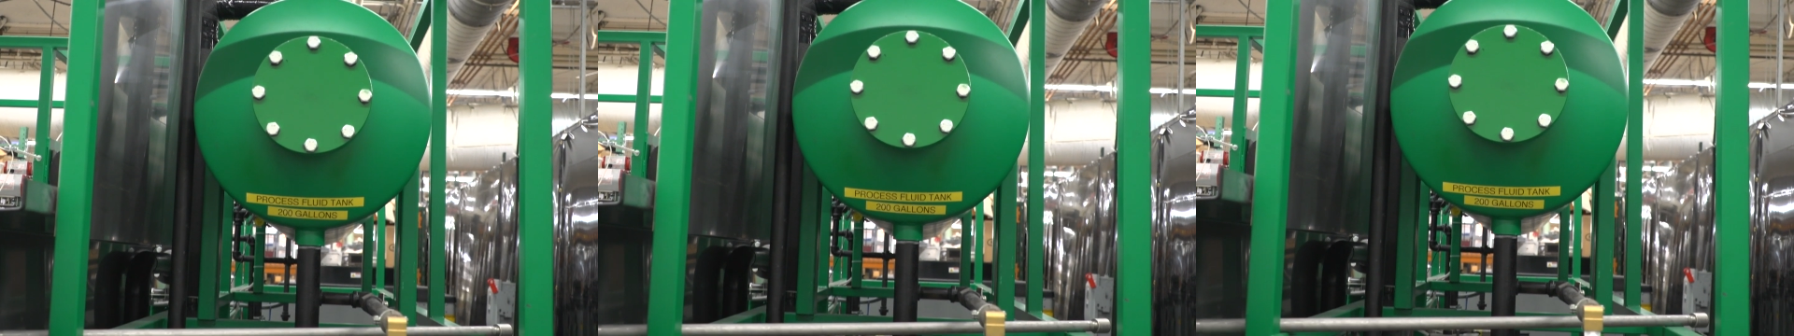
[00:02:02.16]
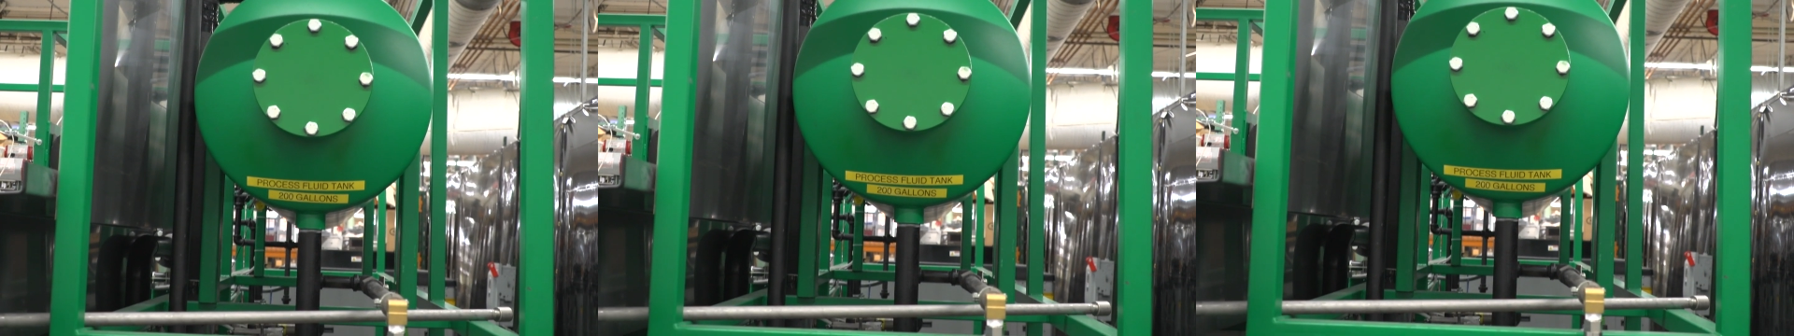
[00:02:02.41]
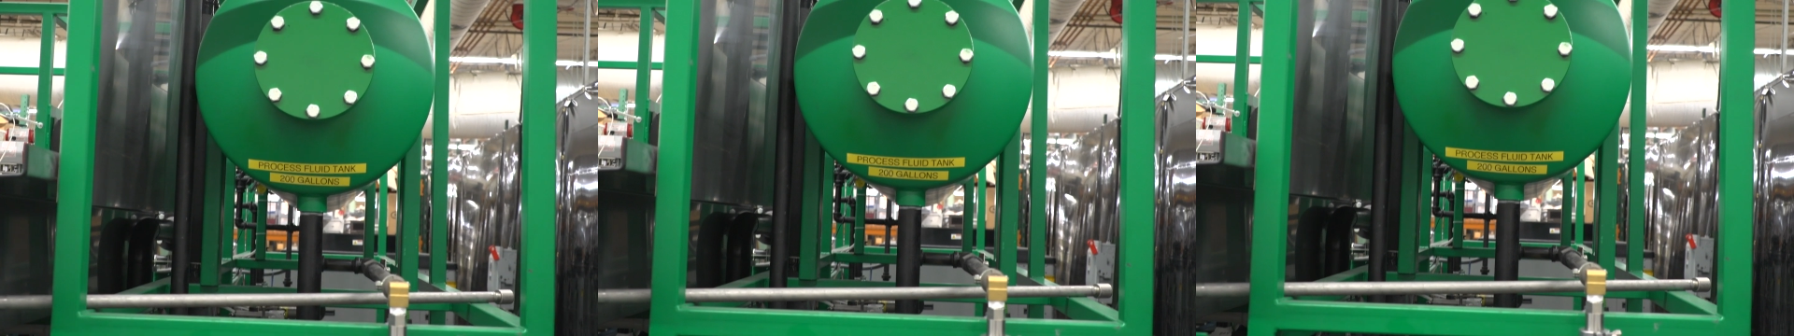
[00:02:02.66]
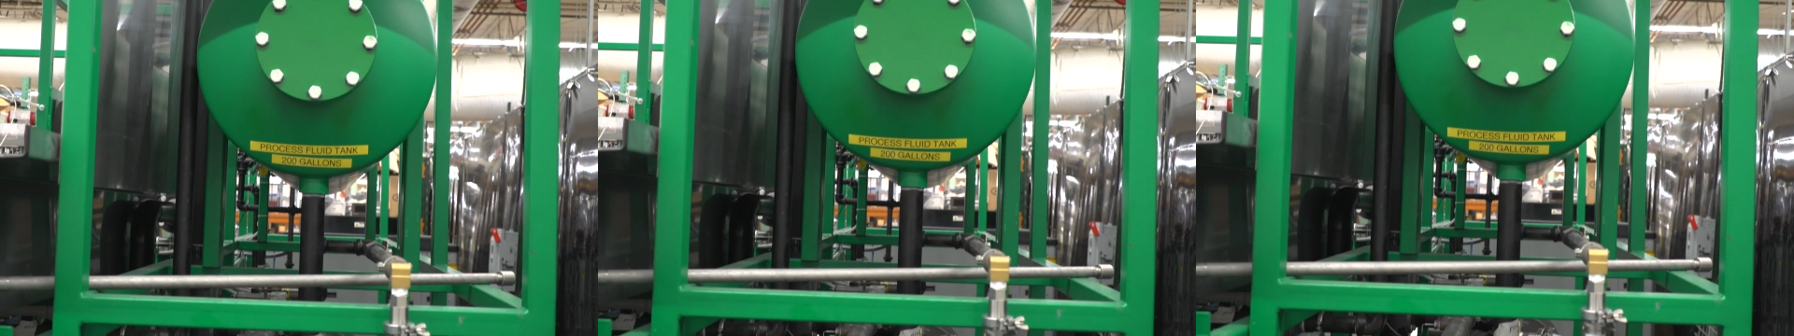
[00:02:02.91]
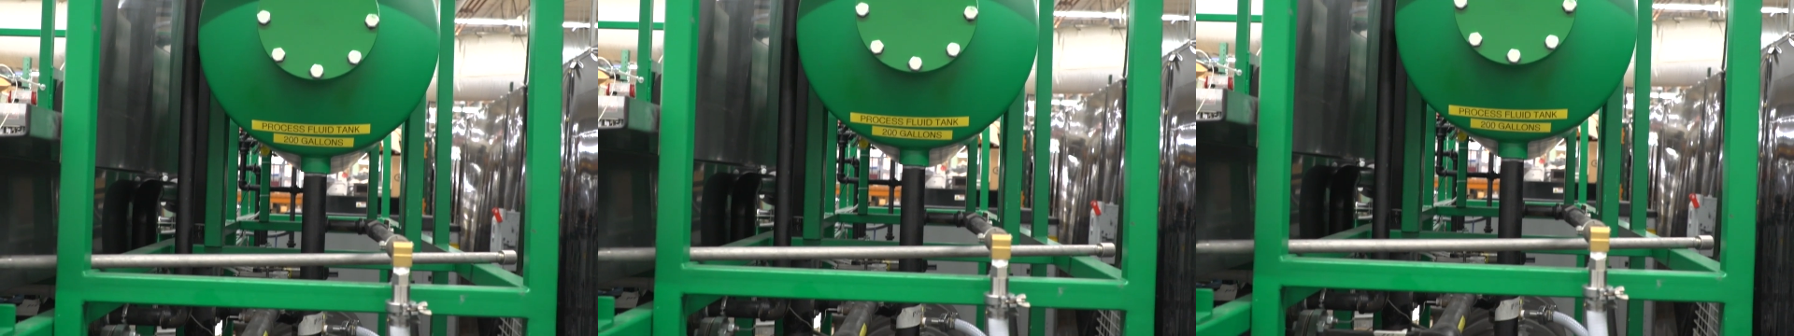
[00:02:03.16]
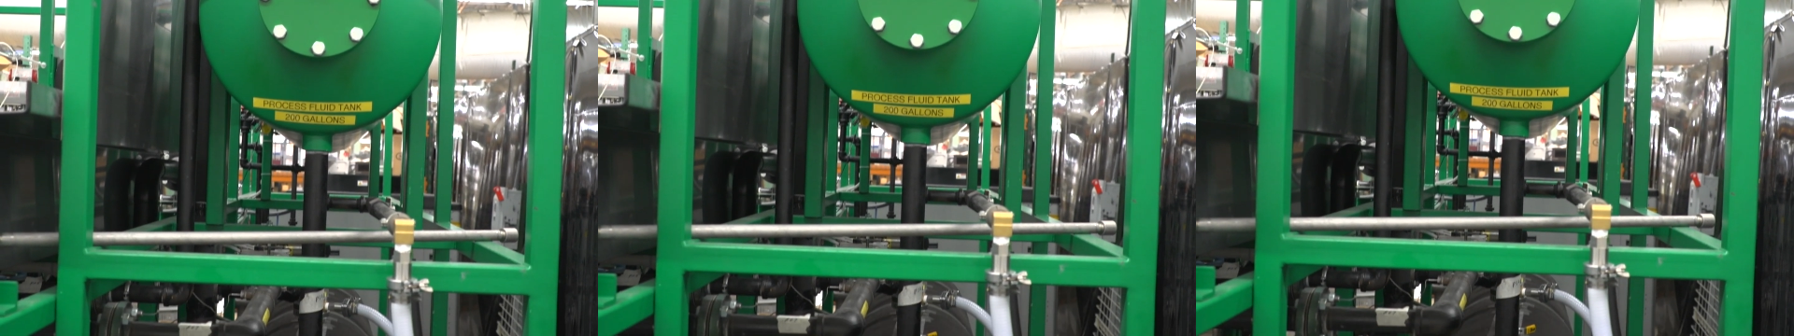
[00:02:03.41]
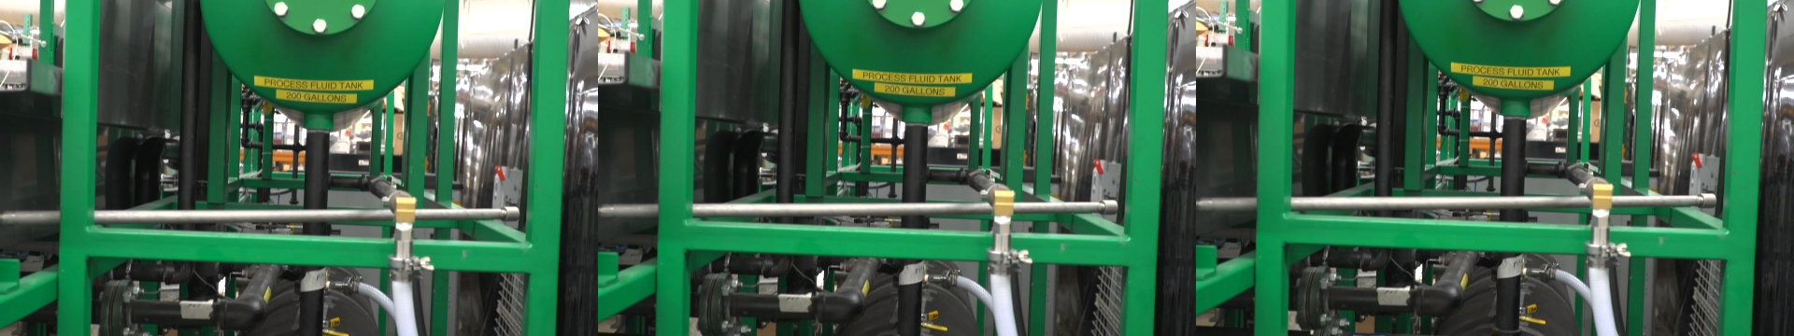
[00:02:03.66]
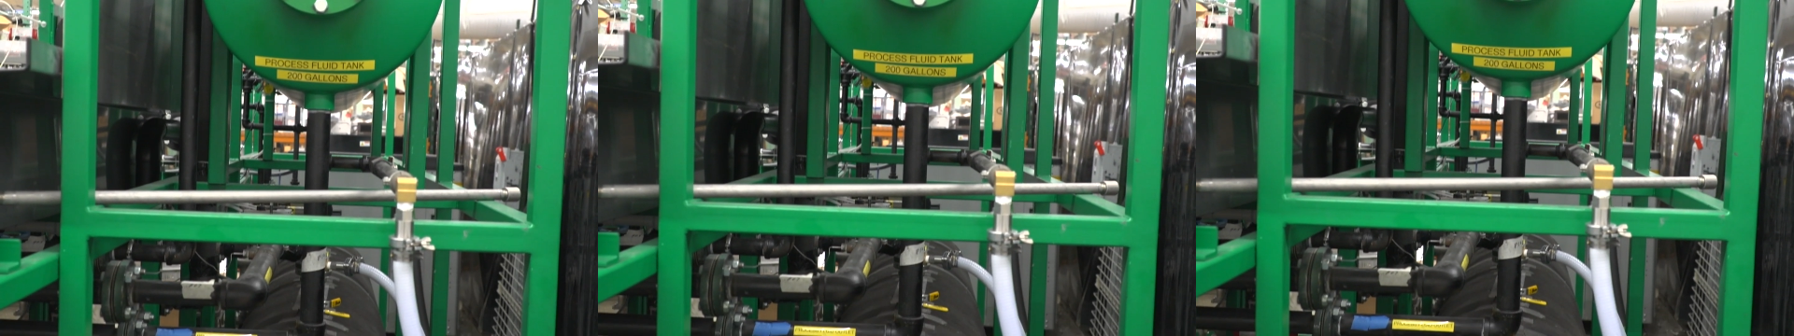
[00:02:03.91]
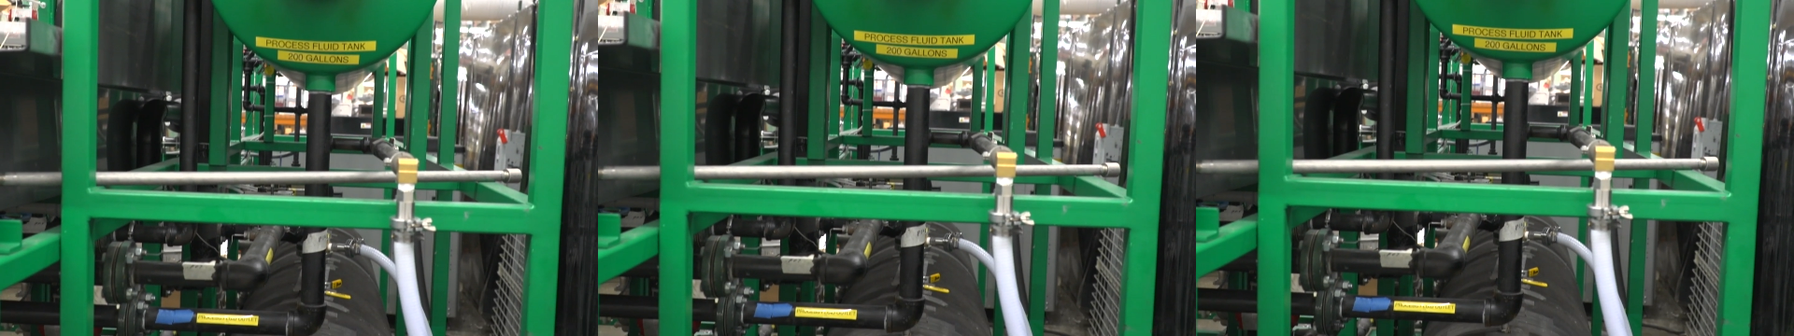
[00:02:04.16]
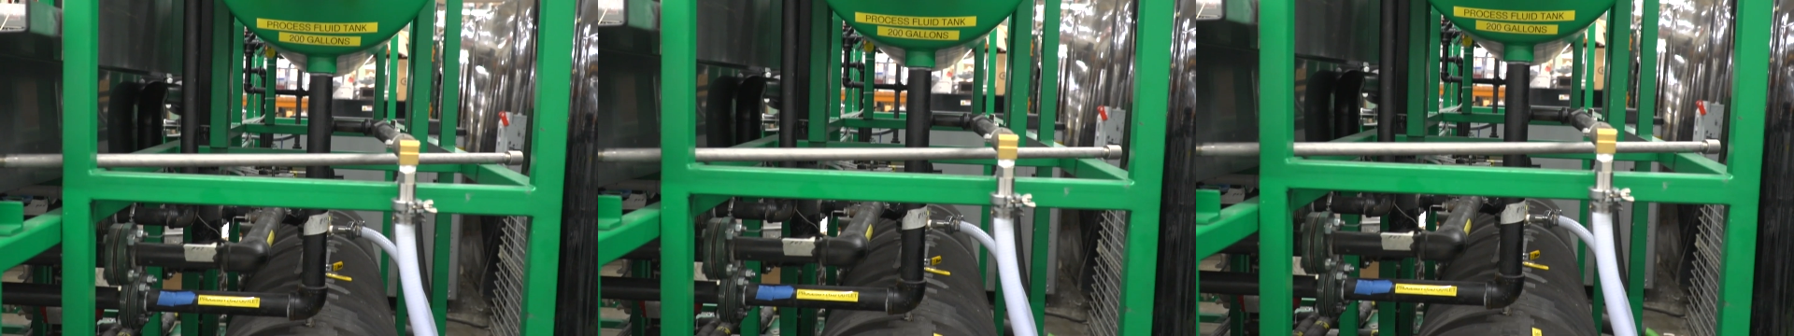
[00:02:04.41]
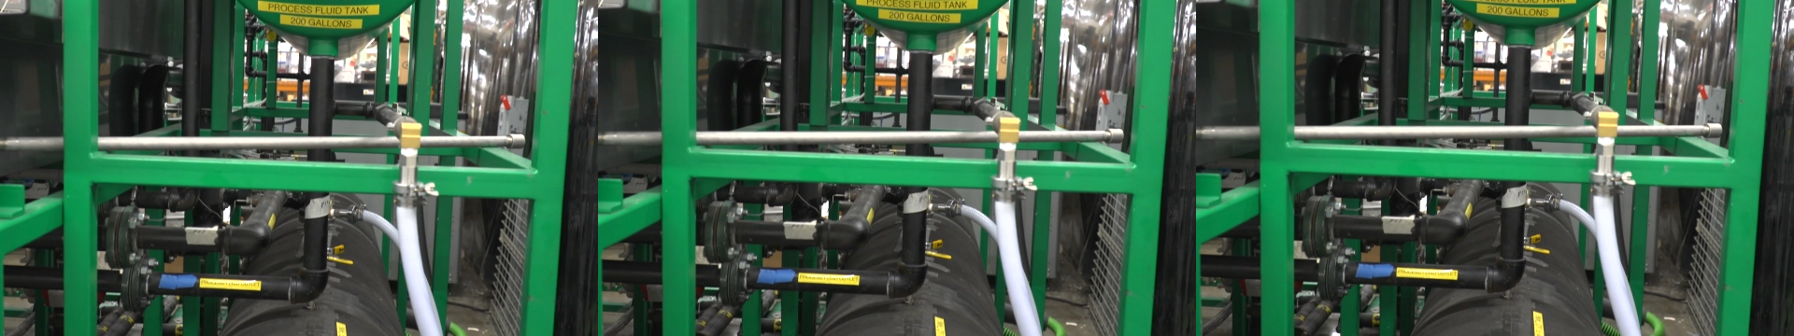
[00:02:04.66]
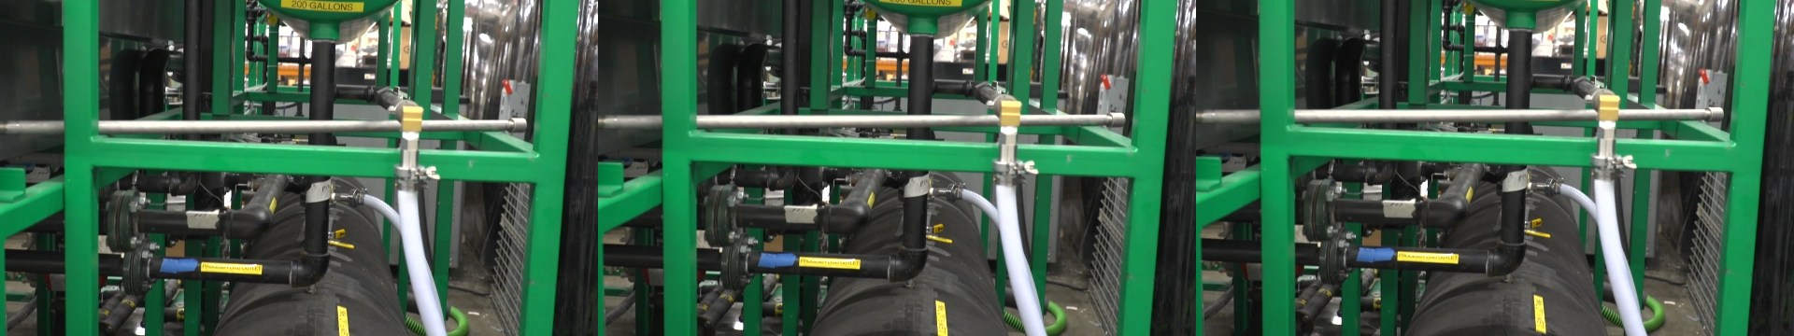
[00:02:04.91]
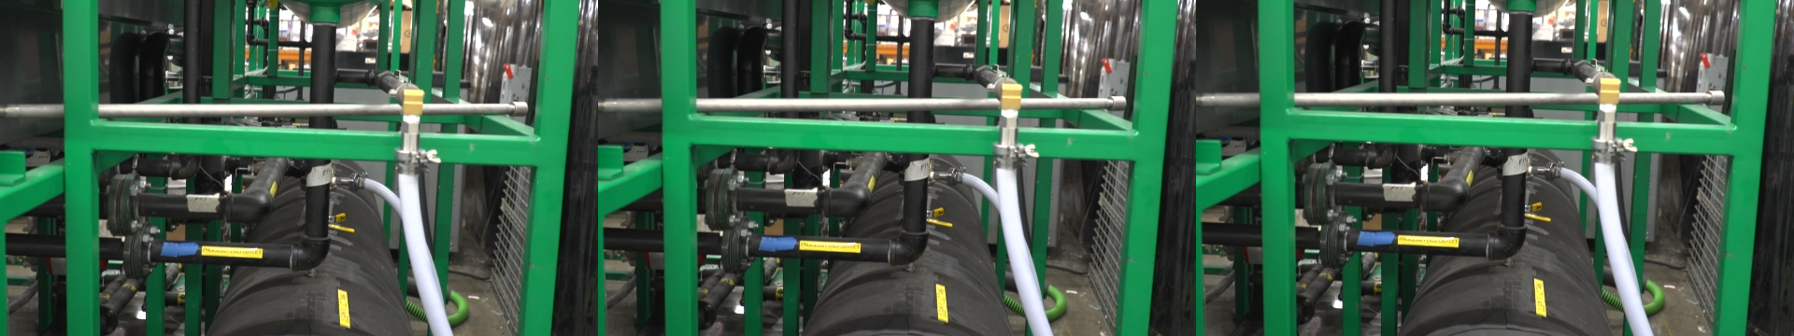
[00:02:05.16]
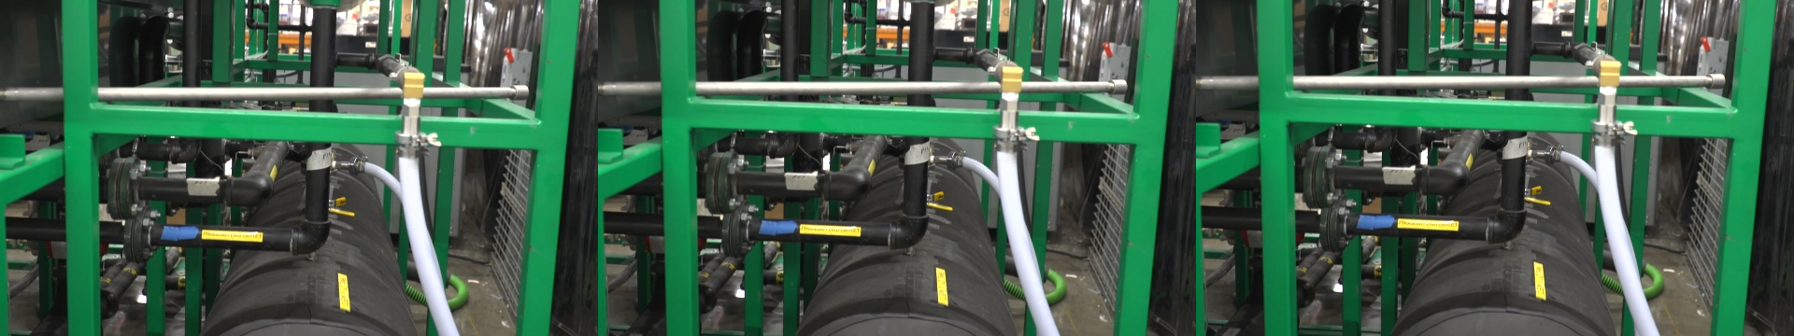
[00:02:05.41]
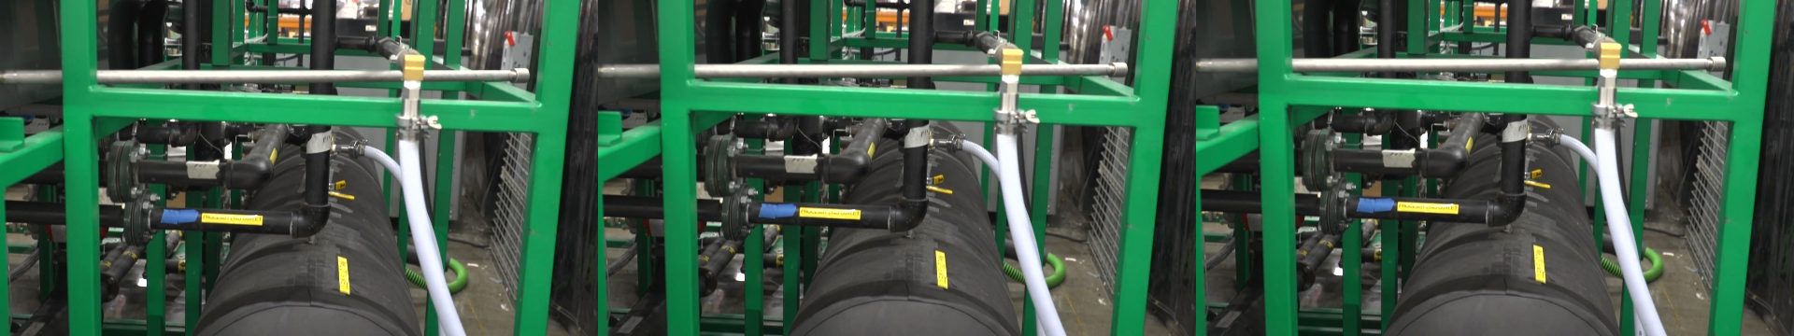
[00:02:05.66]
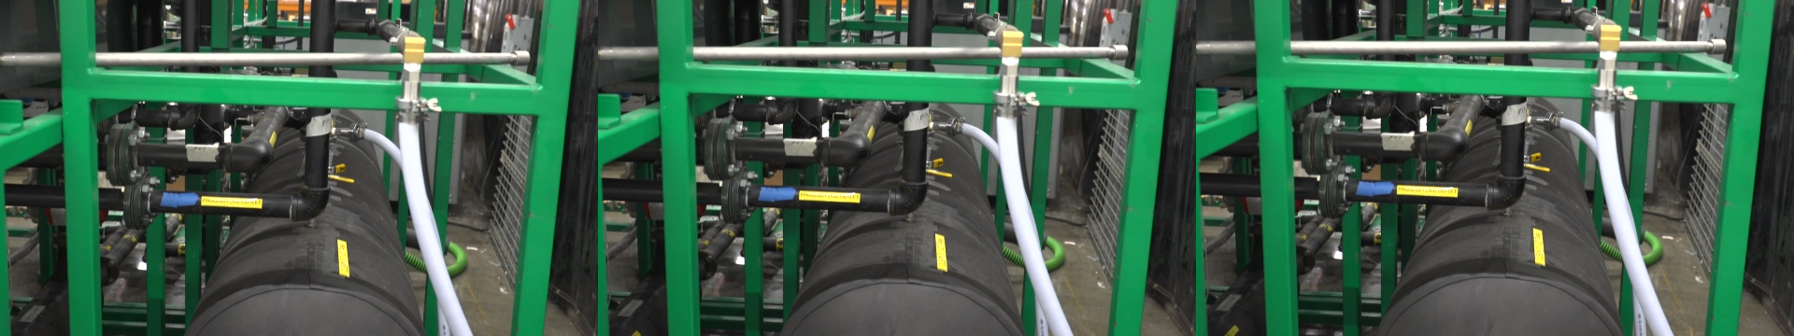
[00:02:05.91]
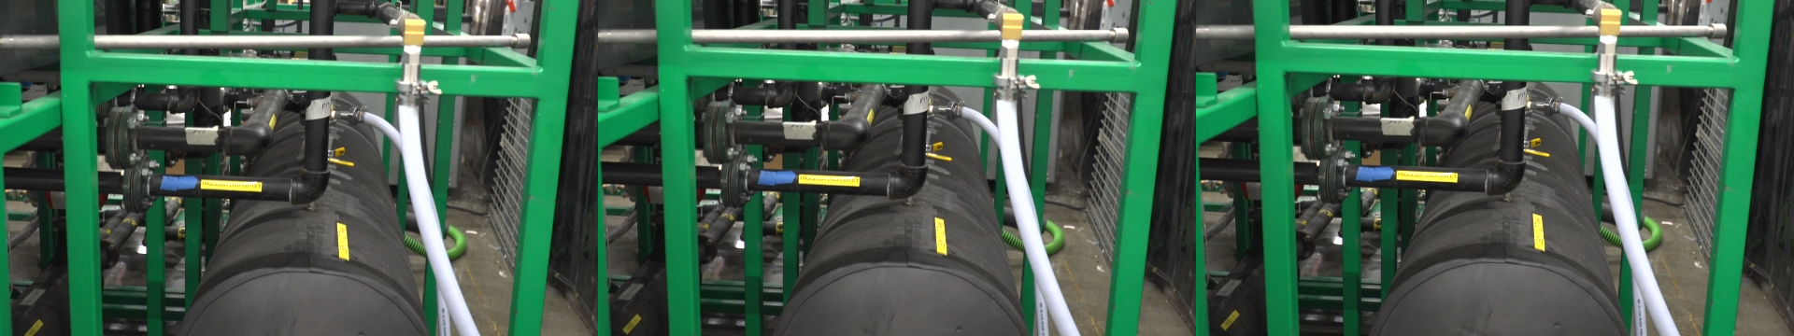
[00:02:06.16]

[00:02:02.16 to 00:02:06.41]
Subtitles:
Nobody's mouth can be seen.